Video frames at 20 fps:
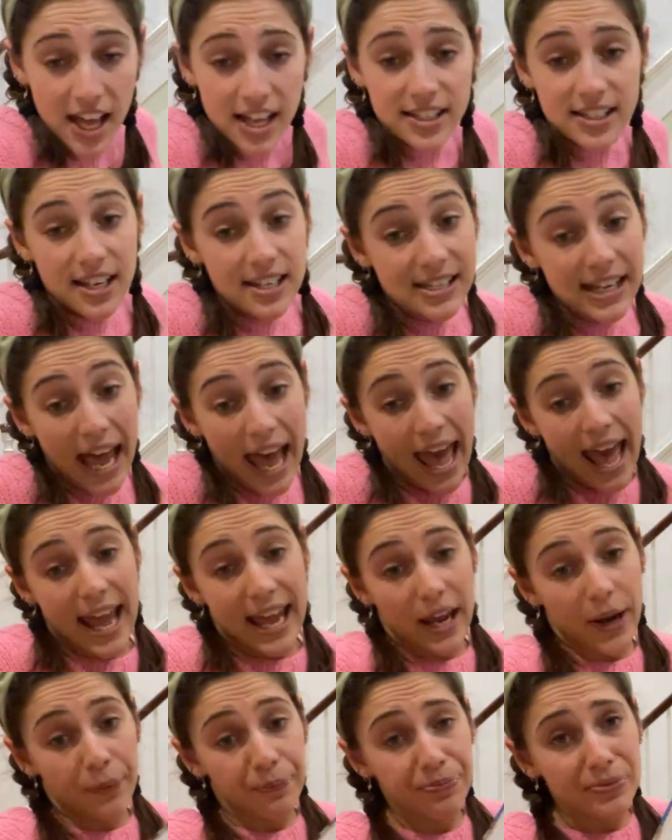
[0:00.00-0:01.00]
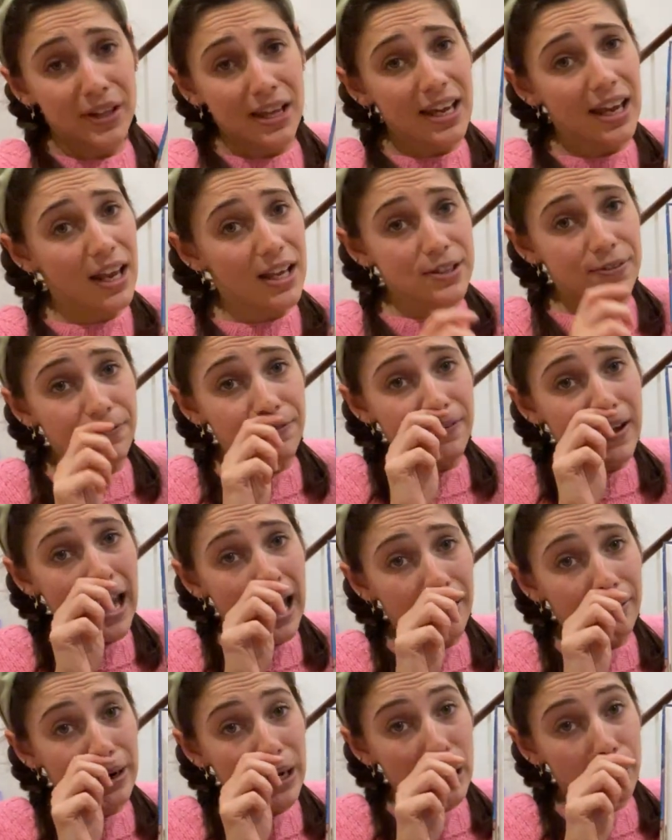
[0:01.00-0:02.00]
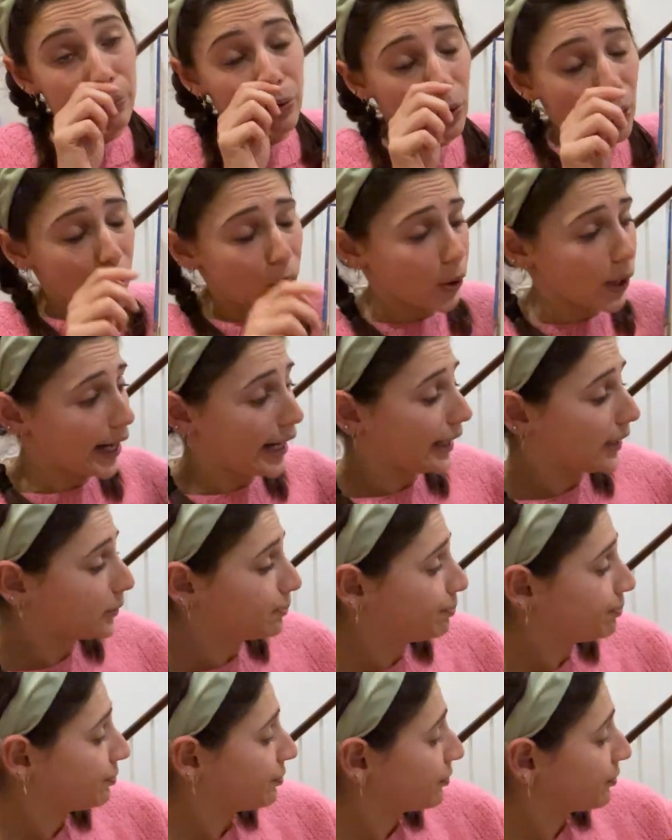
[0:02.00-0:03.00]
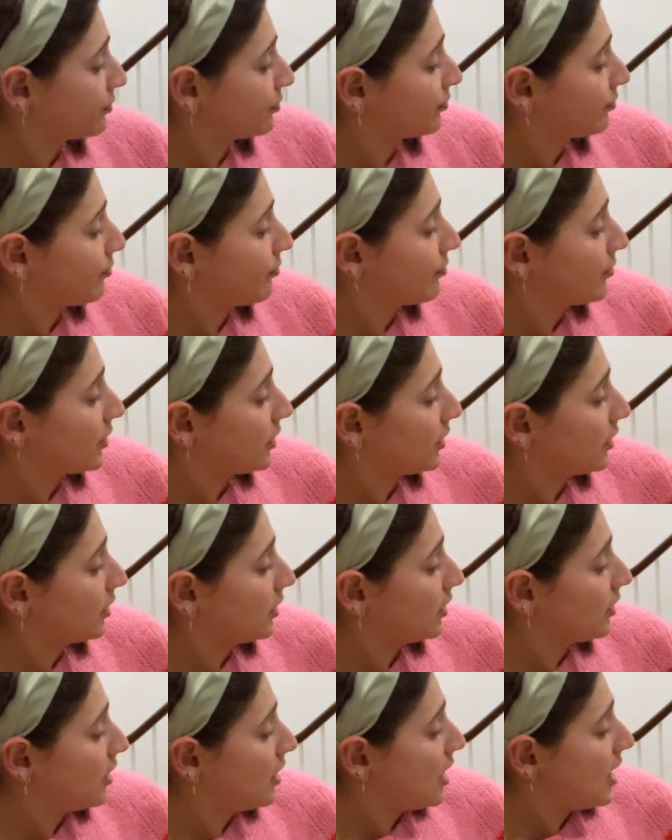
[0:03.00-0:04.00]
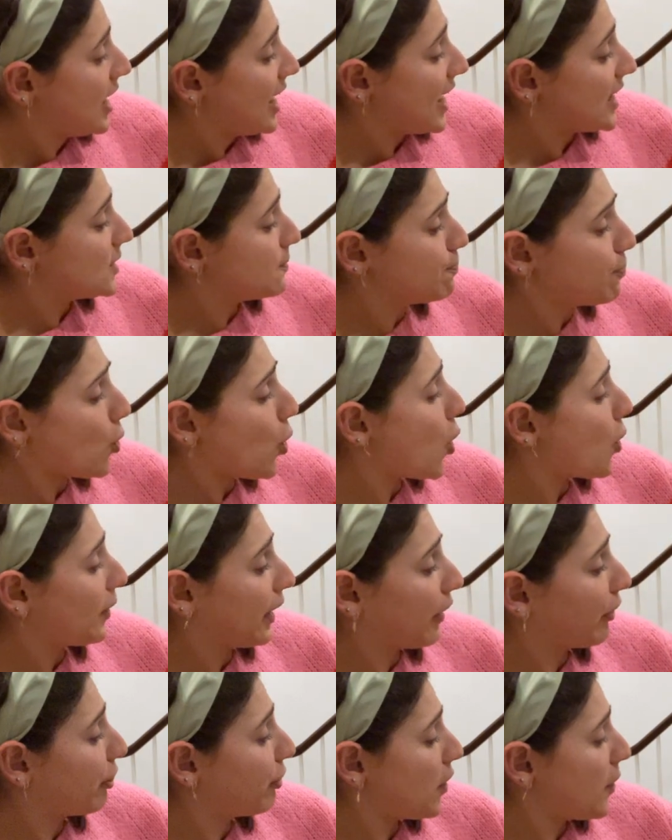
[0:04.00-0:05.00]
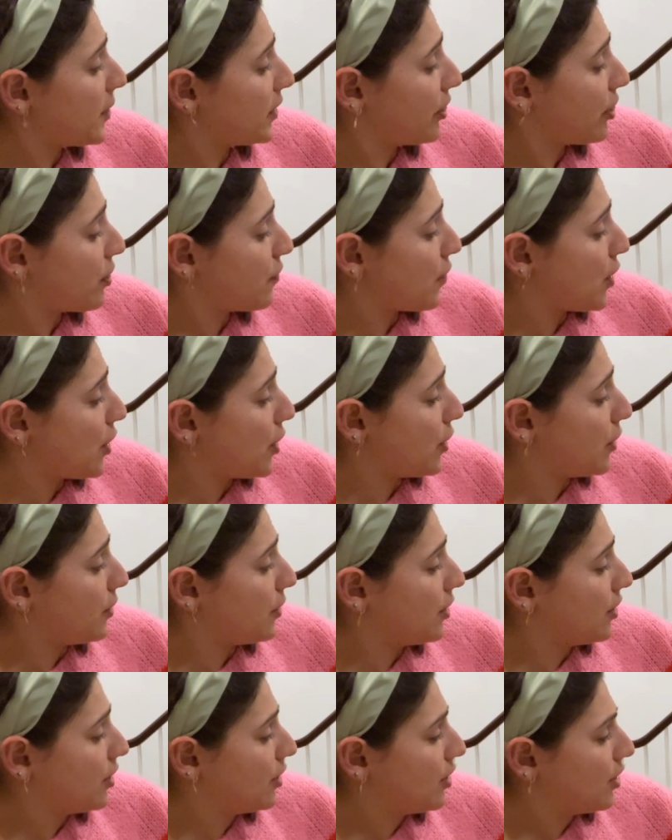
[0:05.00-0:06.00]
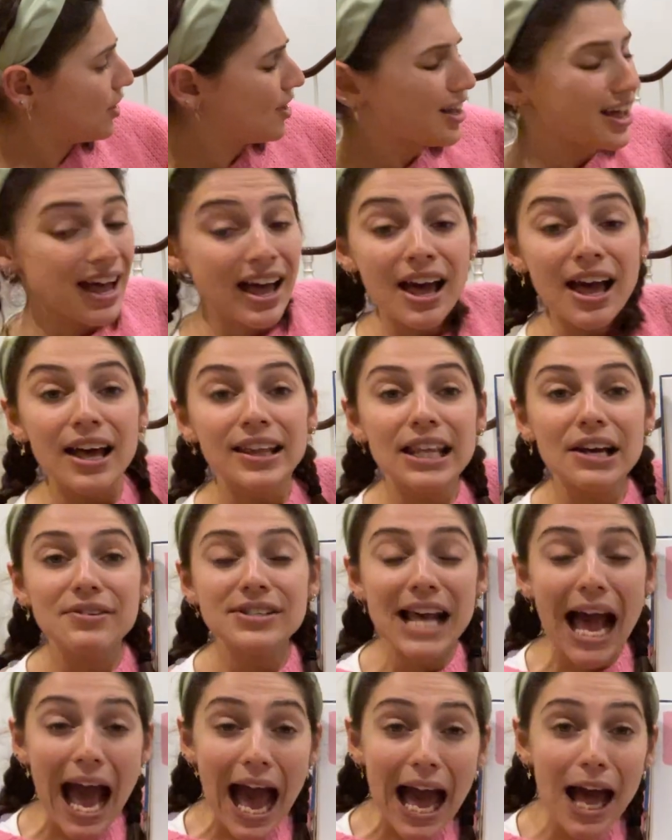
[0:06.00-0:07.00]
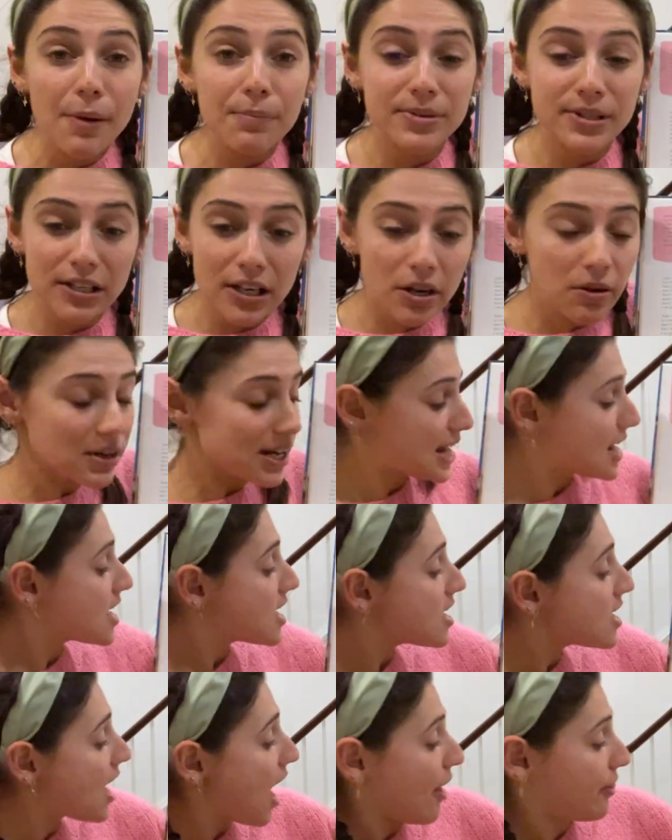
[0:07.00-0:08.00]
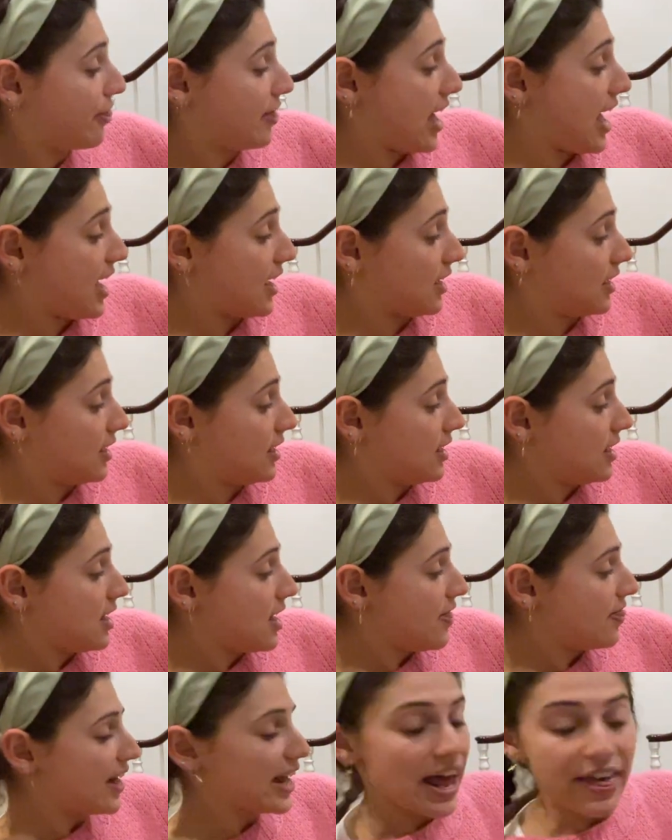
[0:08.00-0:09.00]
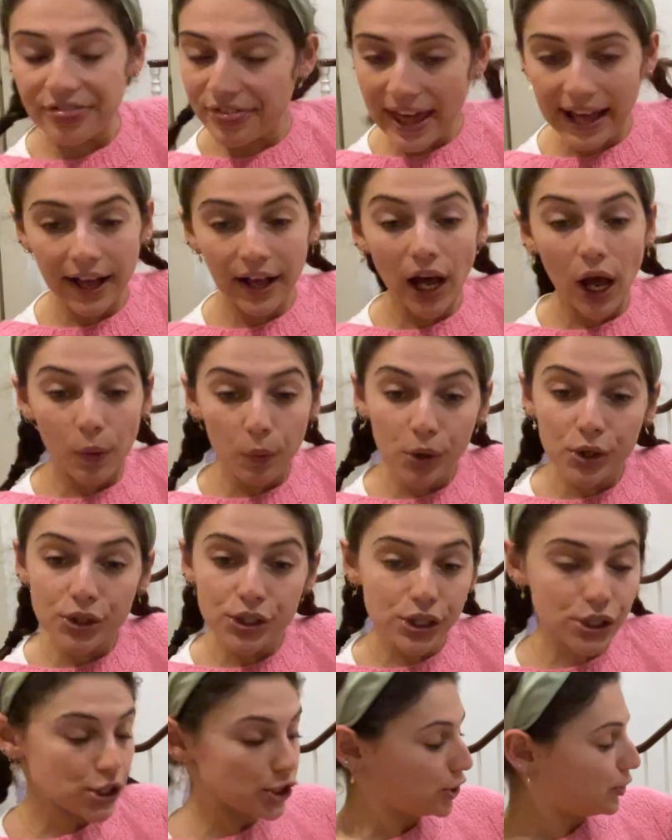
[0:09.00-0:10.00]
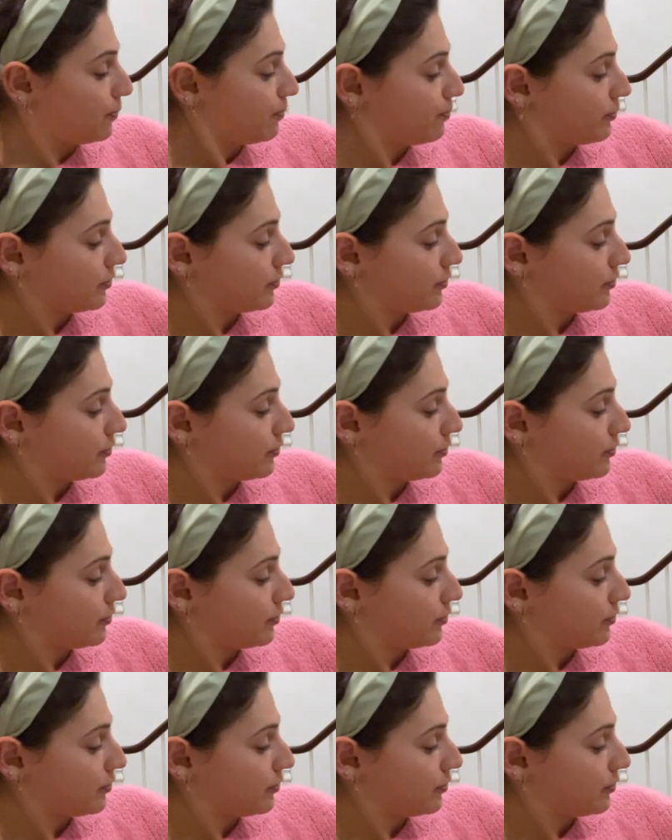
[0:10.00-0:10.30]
Today is very boring. It's boring through and through. There's absolutely nothing that I think I want to do.